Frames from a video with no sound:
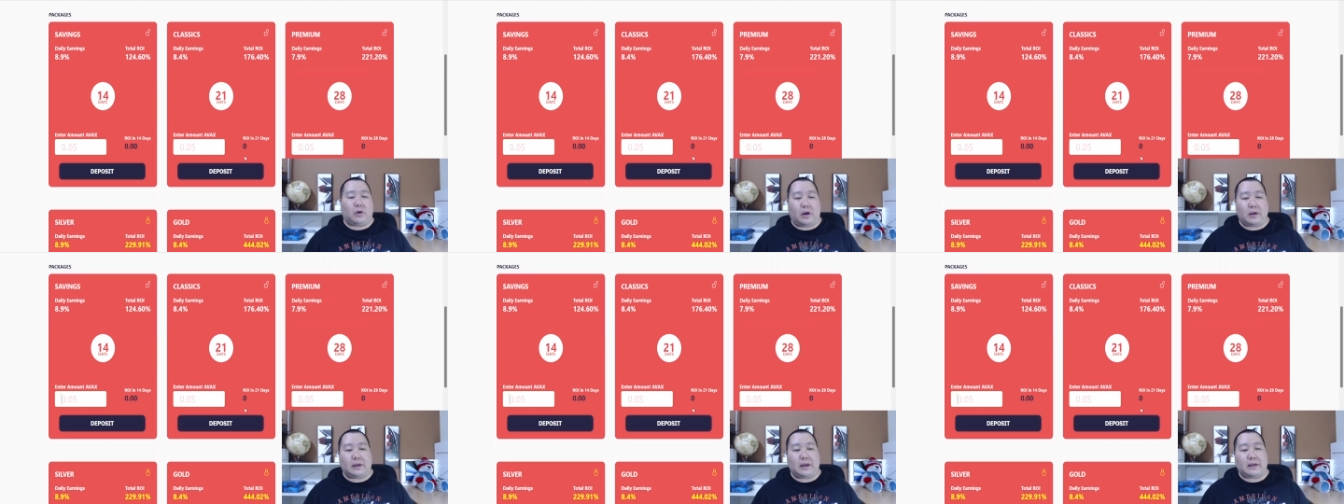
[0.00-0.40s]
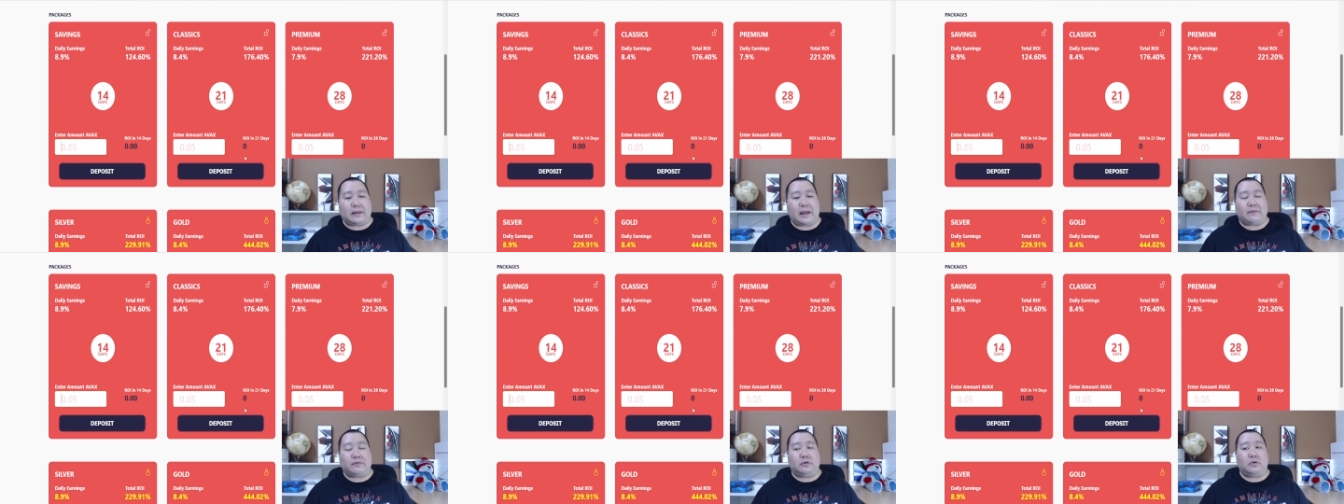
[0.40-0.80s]
you guys
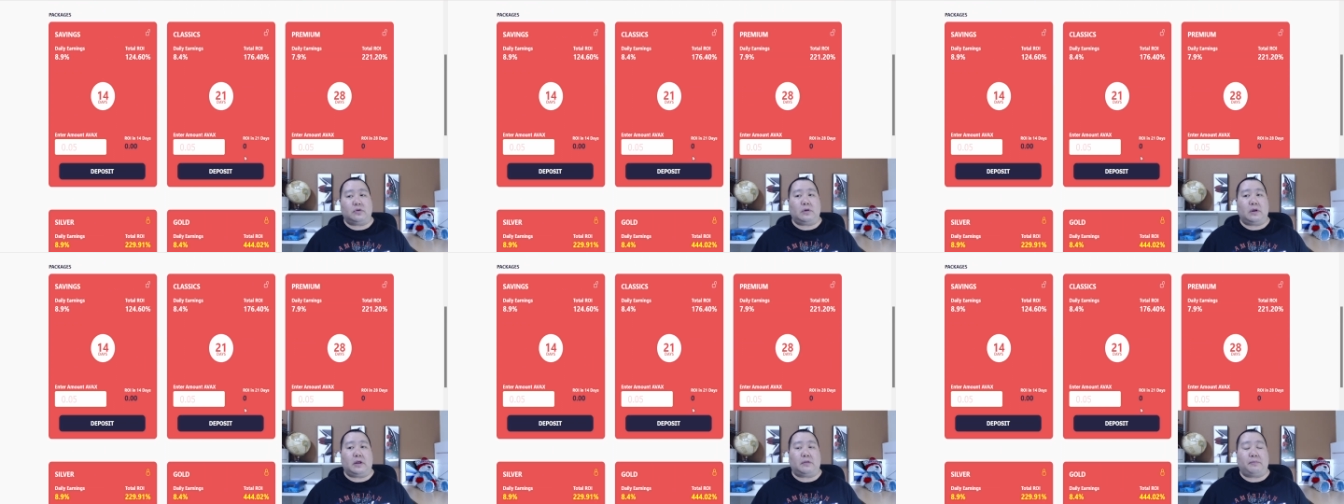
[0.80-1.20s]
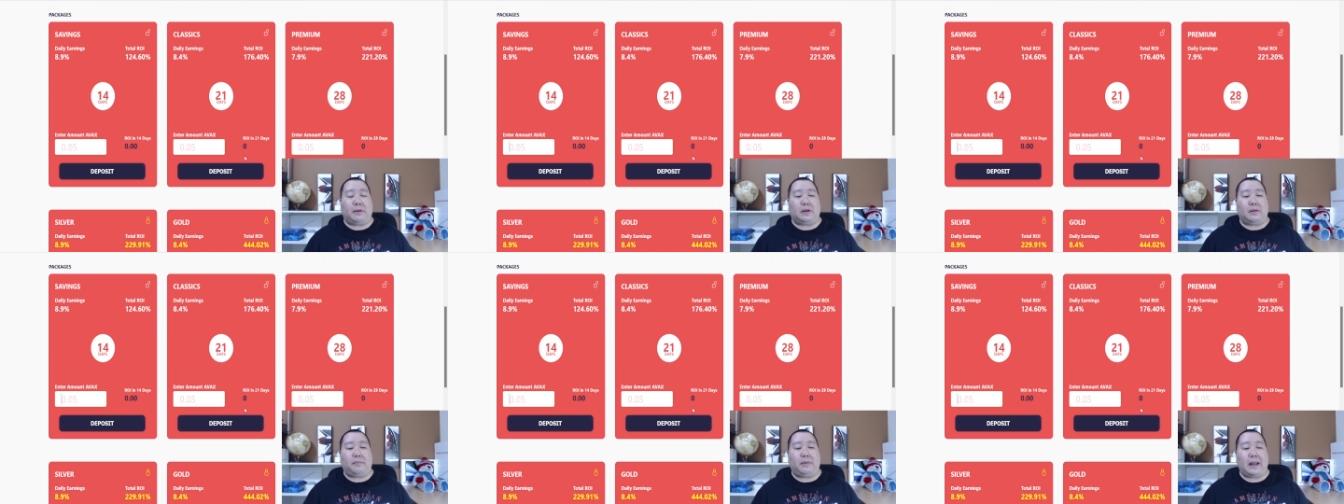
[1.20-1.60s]
have to do is
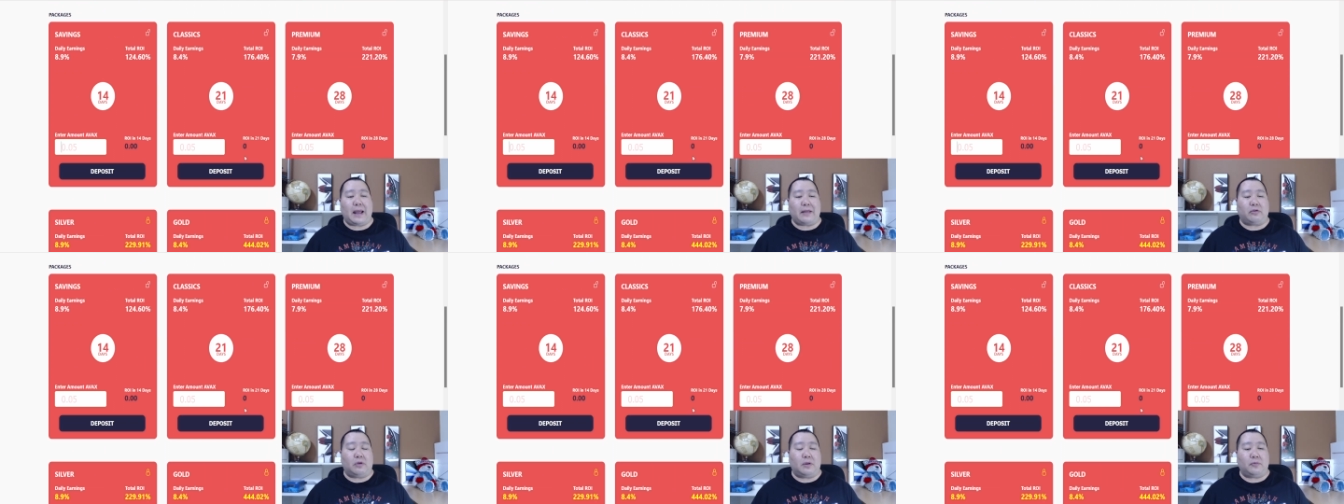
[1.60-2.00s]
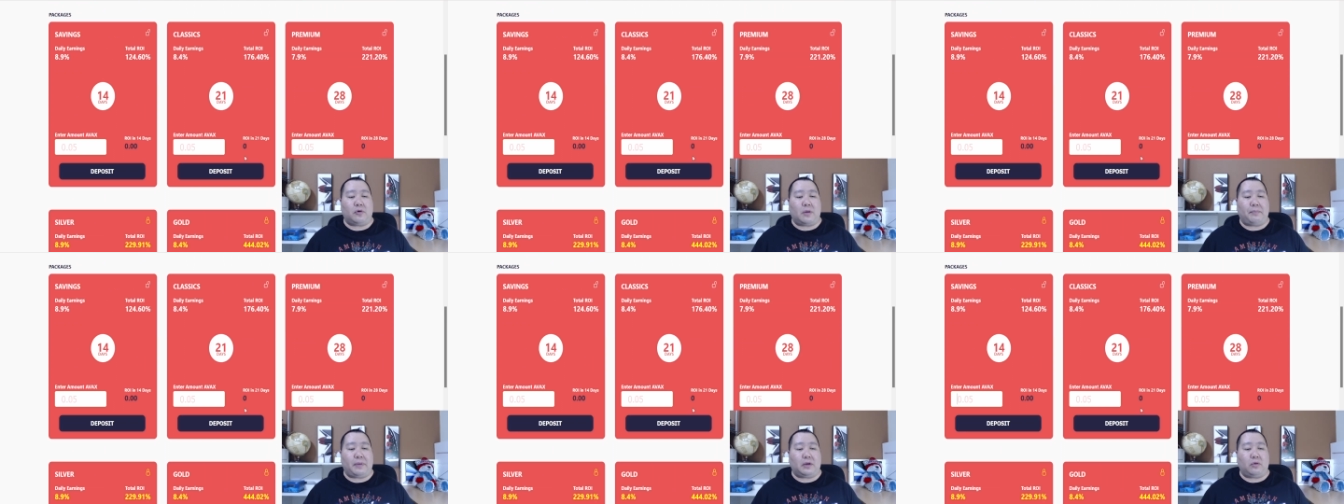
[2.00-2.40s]
pick a plan so let me
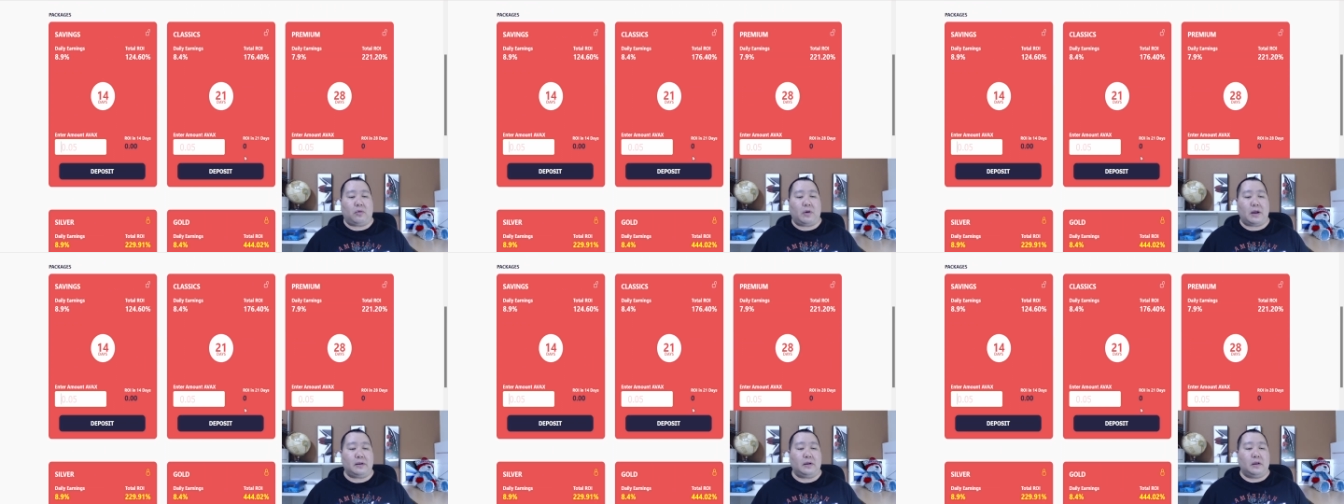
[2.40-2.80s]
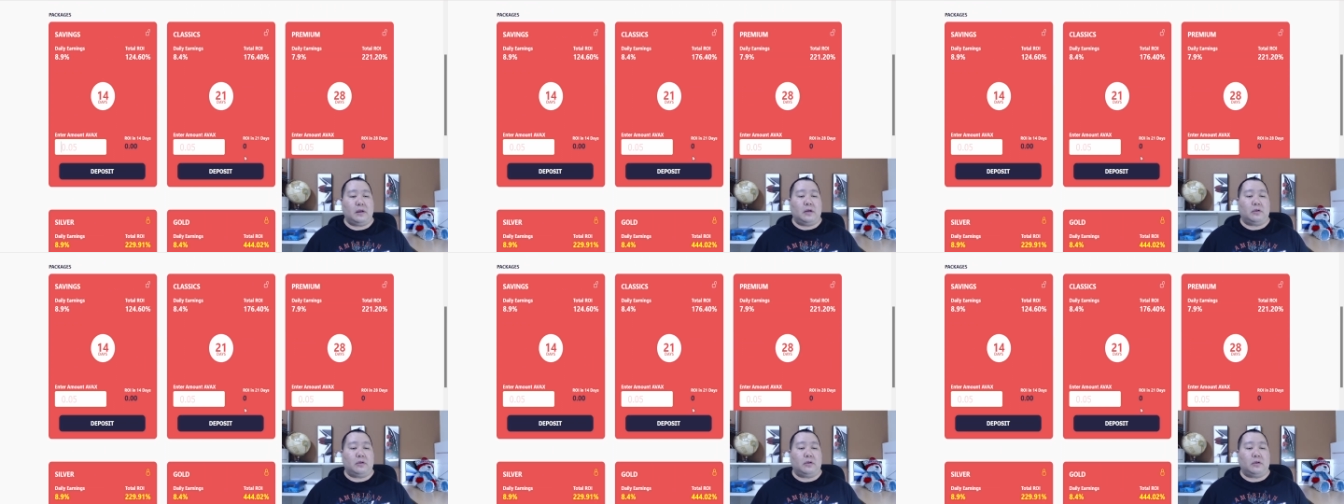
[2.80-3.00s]
go and pick one.